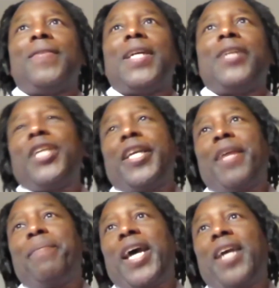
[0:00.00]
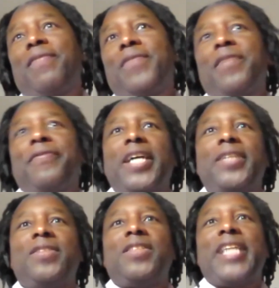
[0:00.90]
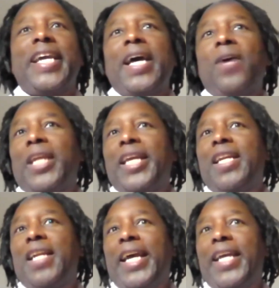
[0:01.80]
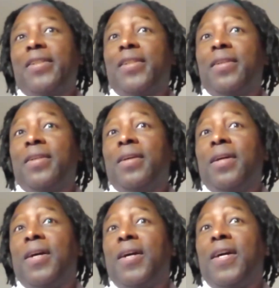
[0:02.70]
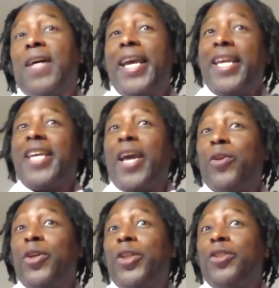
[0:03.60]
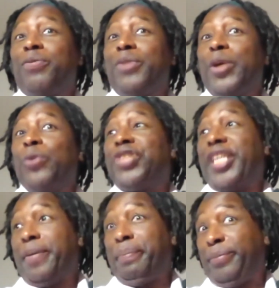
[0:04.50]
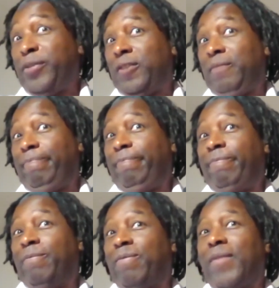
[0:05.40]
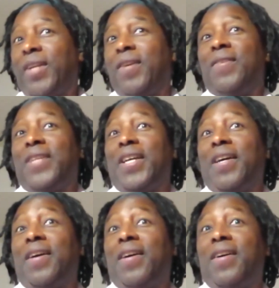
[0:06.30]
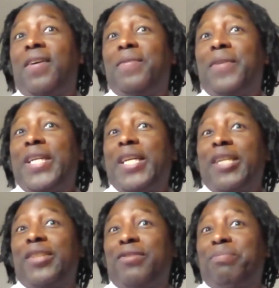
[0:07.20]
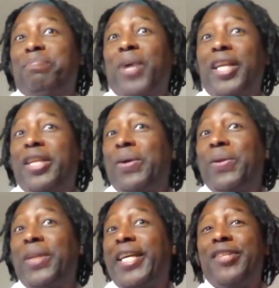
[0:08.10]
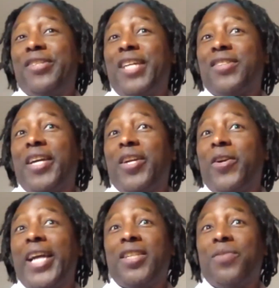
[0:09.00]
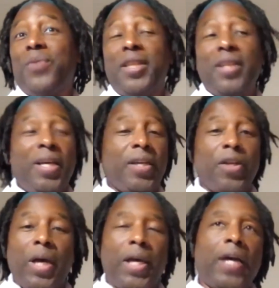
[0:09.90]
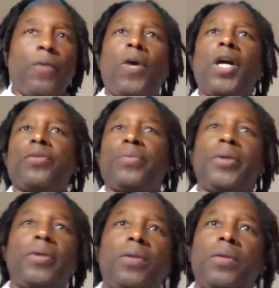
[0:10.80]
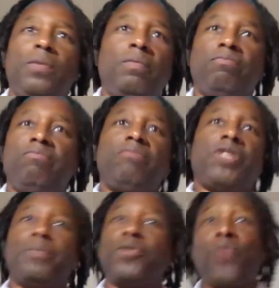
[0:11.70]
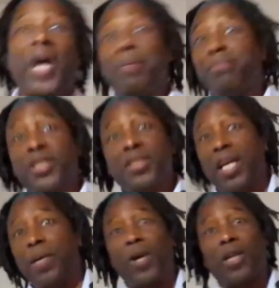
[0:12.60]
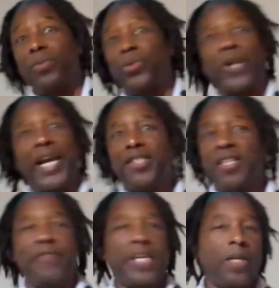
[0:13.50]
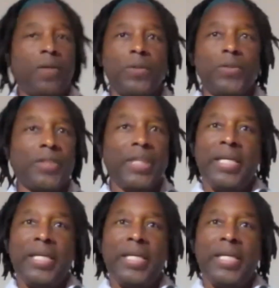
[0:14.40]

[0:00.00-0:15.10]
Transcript: I'll take that back. If if I stayed out late at night, uh, I encountered no-see-ums uh, as probably the only insects I interacted with. You know, I, I walked through some swamps. I walked through grassy fields.